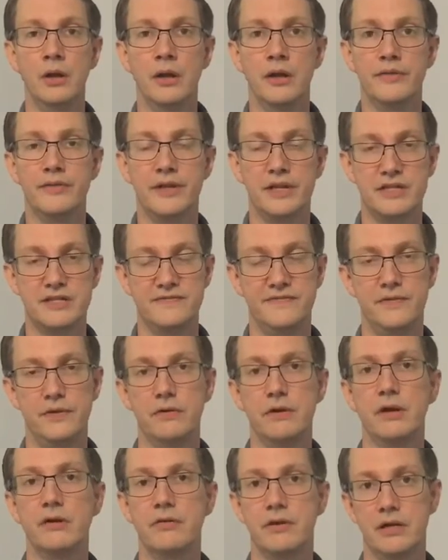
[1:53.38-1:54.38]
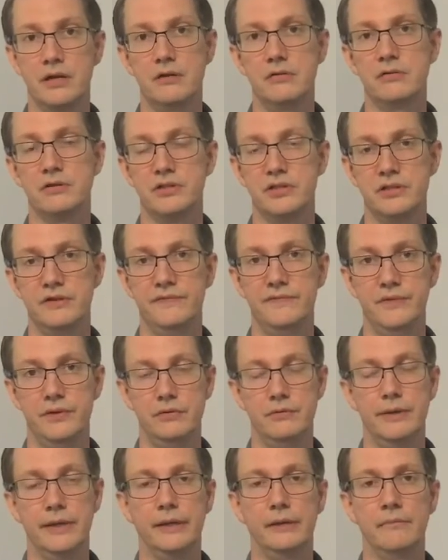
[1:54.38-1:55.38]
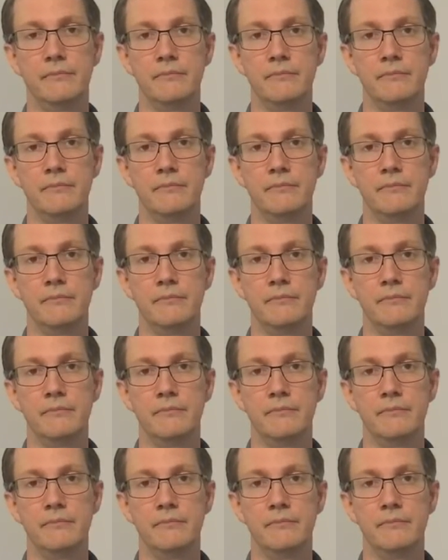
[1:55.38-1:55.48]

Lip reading: that is very critical to your viewing.